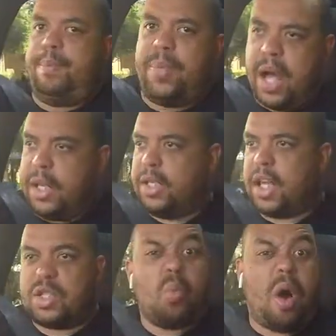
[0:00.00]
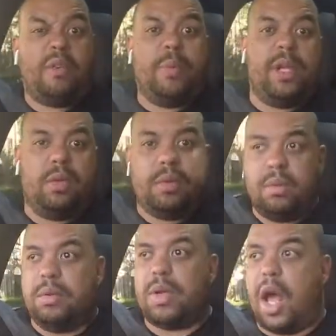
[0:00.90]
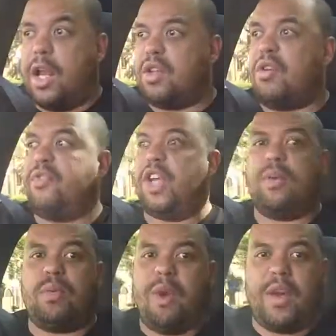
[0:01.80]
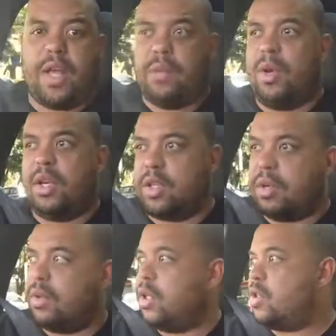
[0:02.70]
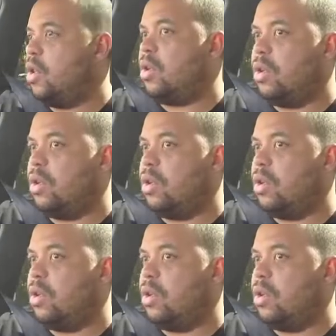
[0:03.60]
but it doesn't worry me, and I don't think it would worry anyone. It's not